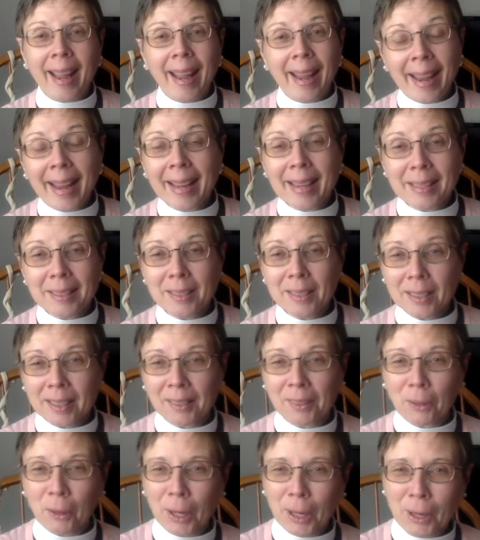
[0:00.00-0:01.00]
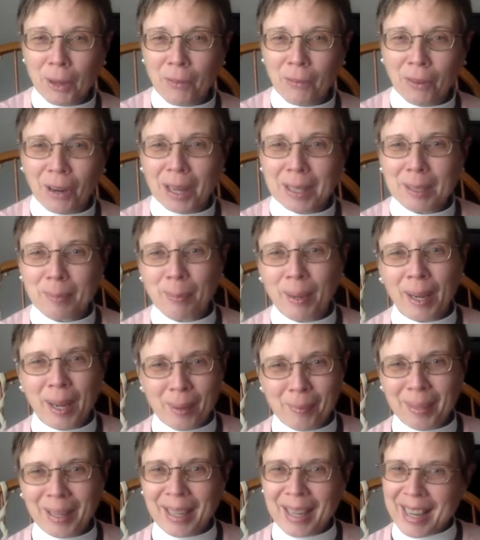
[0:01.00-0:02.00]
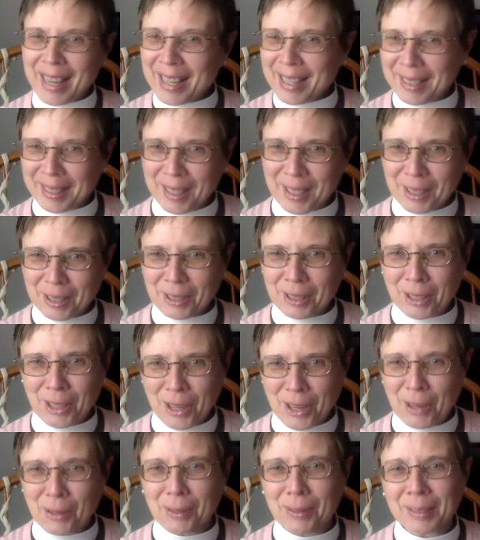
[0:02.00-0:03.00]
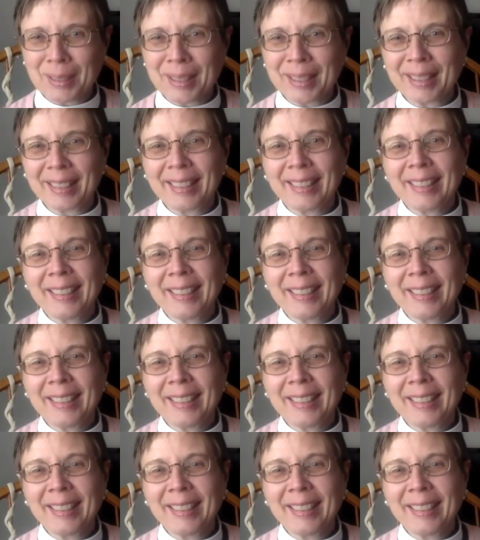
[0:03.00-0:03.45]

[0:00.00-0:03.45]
and critical for us becoming easier to use.